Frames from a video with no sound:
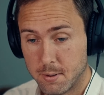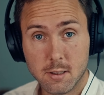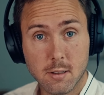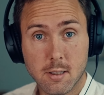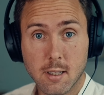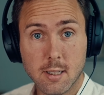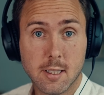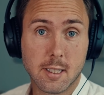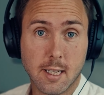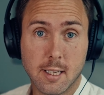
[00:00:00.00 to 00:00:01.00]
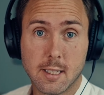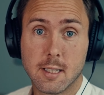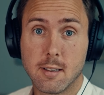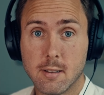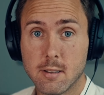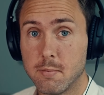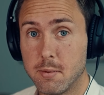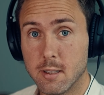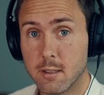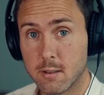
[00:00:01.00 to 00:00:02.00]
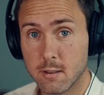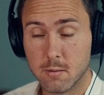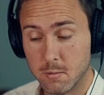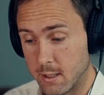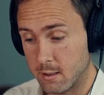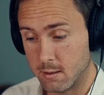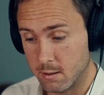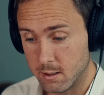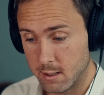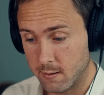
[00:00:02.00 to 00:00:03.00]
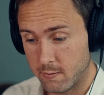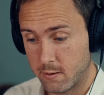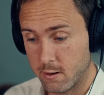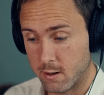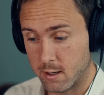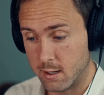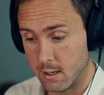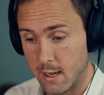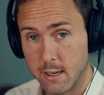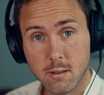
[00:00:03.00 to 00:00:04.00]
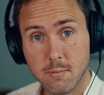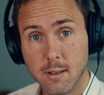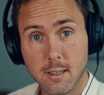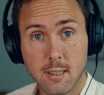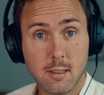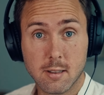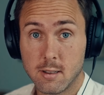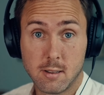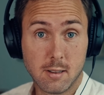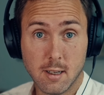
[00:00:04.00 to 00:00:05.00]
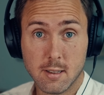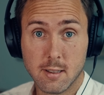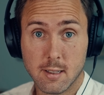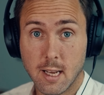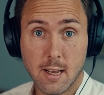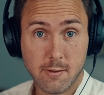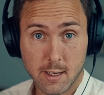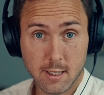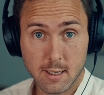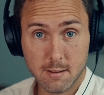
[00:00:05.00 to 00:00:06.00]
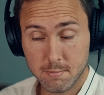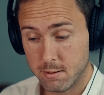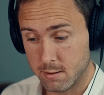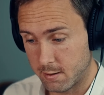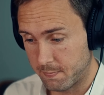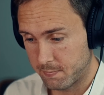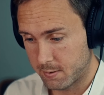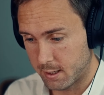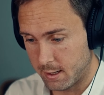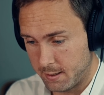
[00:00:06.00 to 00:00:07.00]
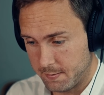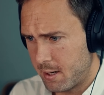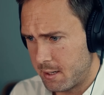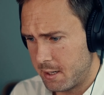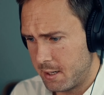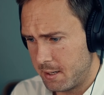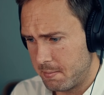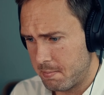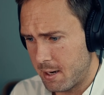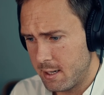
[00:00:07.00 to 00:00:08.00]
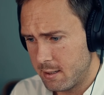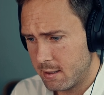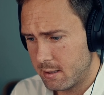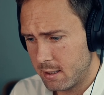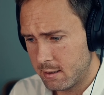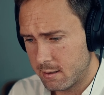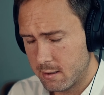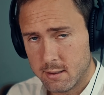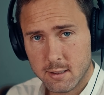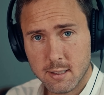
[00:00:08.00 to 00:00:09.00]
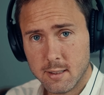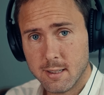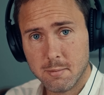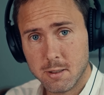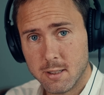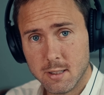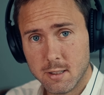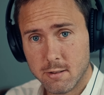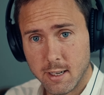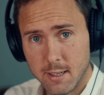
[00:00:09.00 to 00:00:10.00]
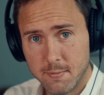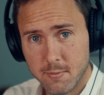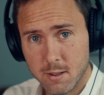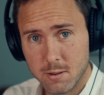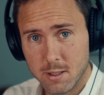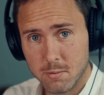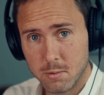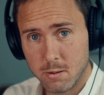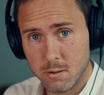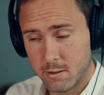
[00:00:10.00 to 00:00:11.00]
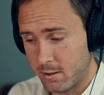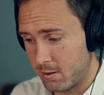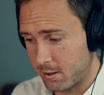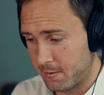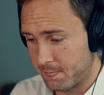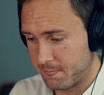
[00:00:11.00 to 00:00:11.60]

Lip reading: But utility gain can also be a good way to do it if your echo plugin doesn't have a input gain. But my suggestion is that we just try and then we will talk.